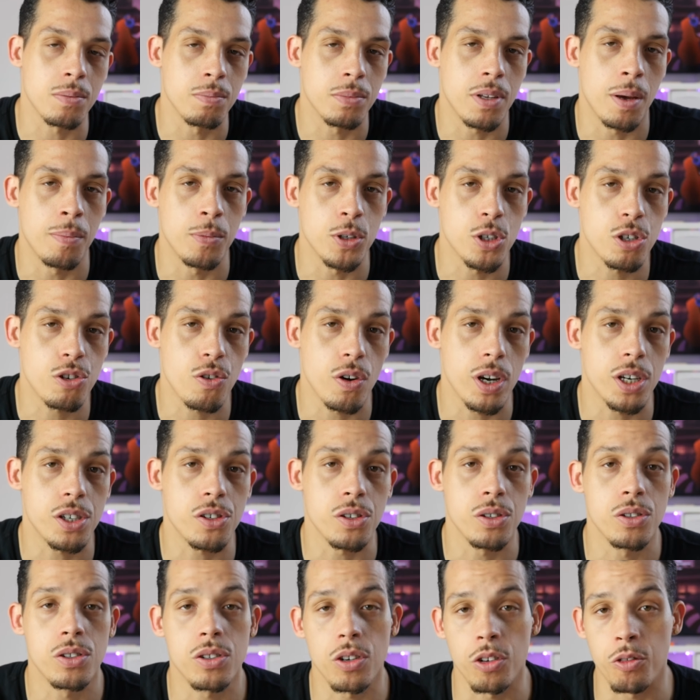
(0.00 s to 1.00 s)
some
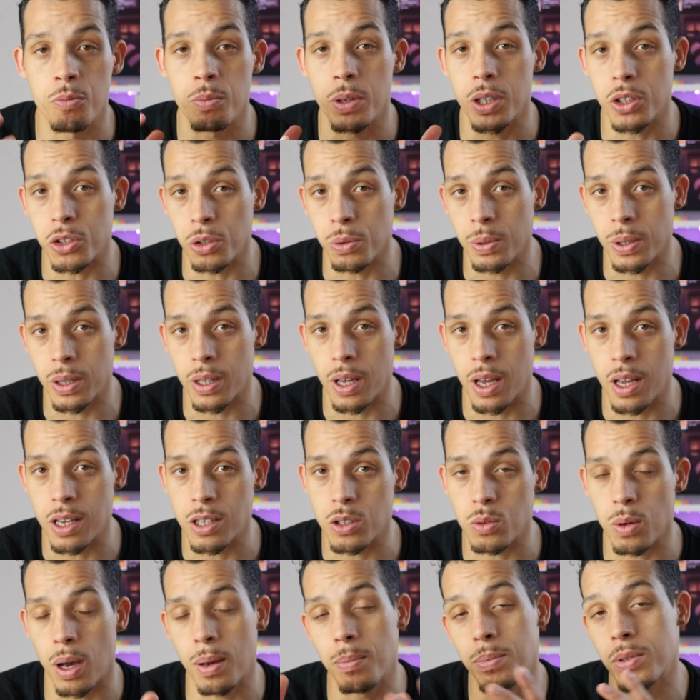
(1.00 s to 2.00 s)
demonstrations of me doing the head
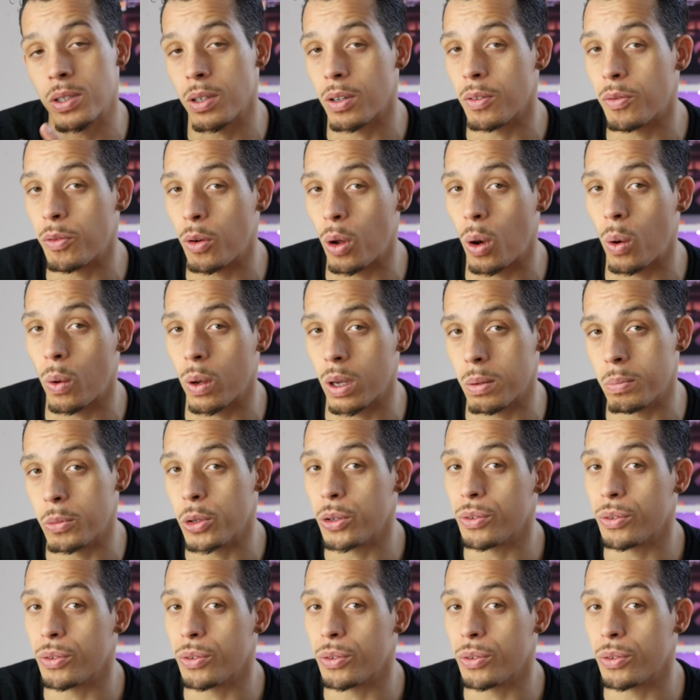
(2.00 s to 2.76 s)
swipe to the following